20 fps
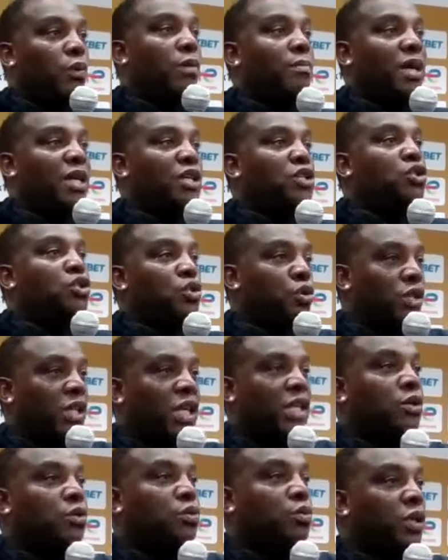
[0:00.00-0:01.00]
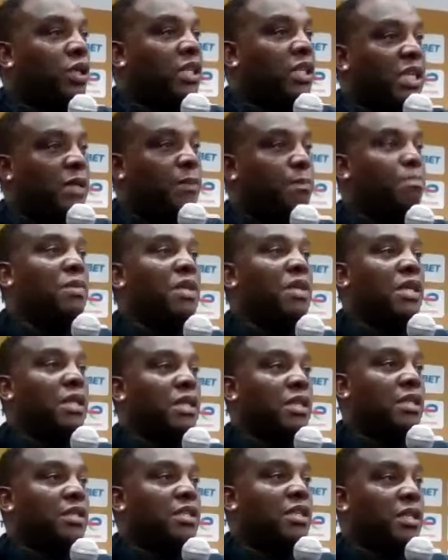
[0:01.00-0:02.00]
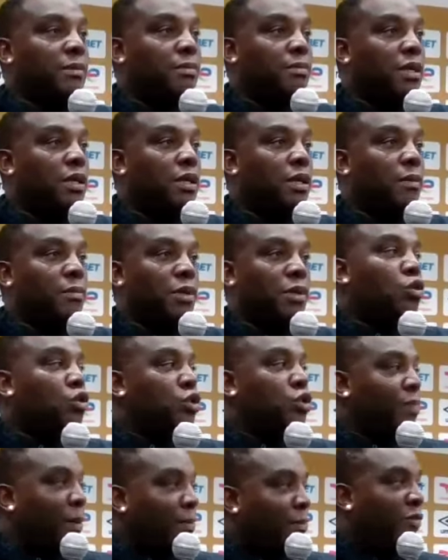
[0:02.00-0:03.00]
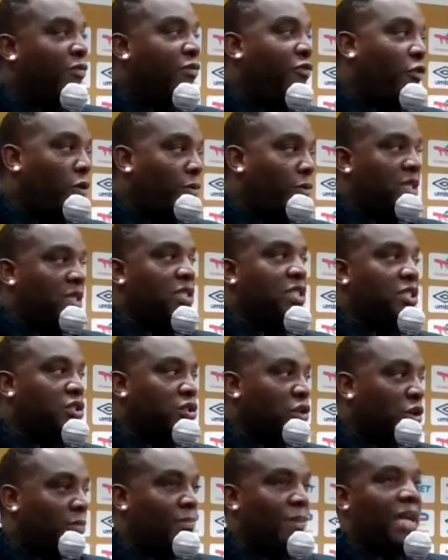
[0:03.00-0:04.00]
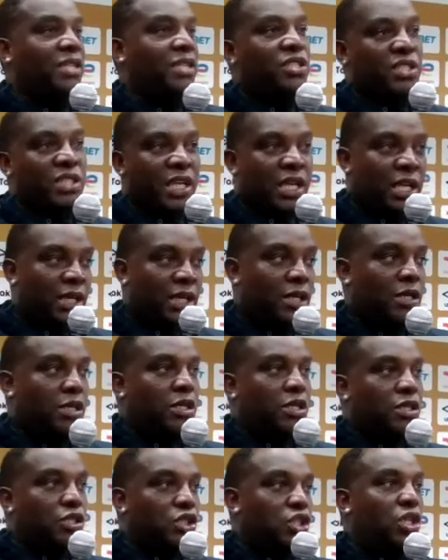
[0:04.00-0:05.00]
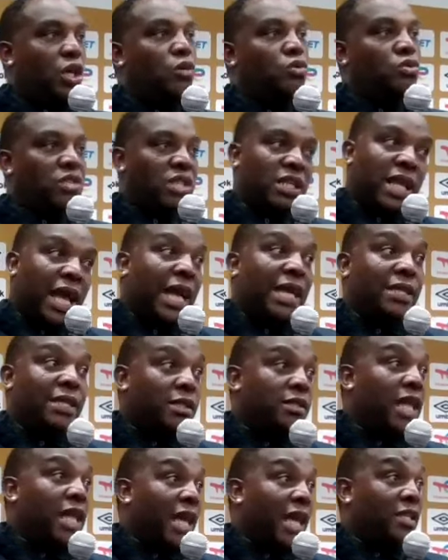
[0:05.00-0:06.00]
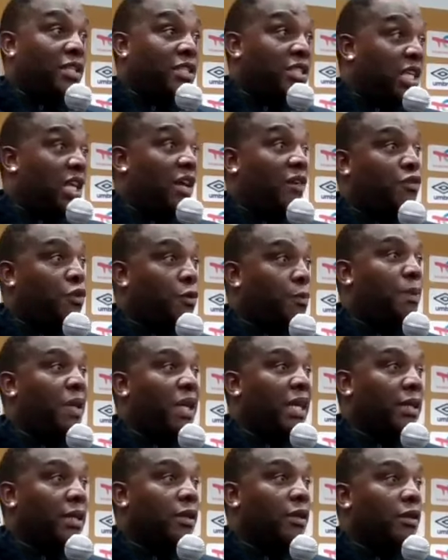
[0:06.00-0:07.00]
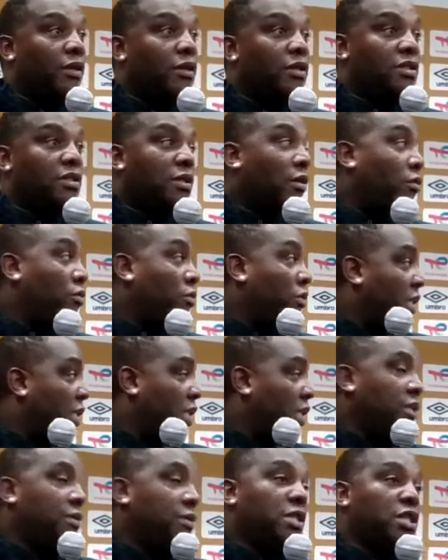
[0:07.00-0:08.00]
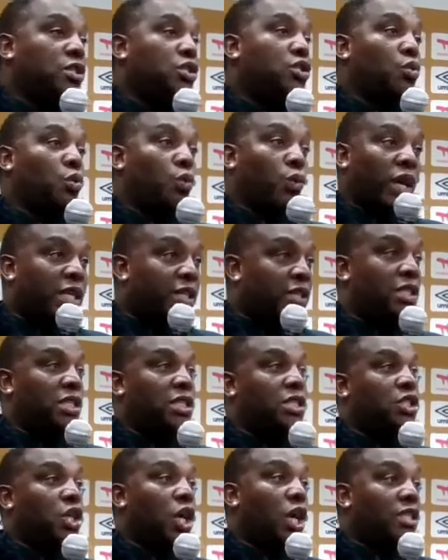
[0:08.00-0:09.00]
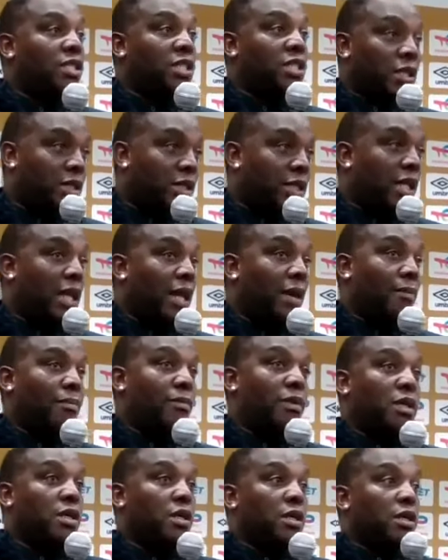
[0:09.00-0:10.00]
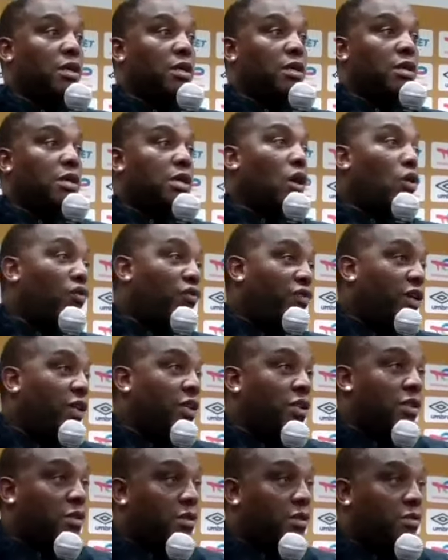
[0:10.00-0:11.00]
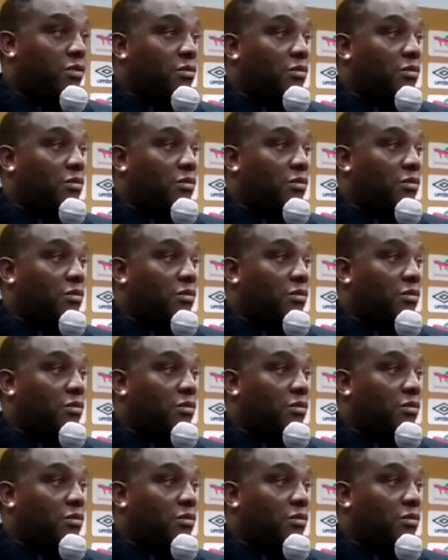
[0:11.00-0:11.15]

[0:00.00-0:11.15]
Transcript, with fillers: will make sure that it will keep me in the team because my performances on match day shows that I I deserve to play. So he needs to wait his chance until I'm COVID,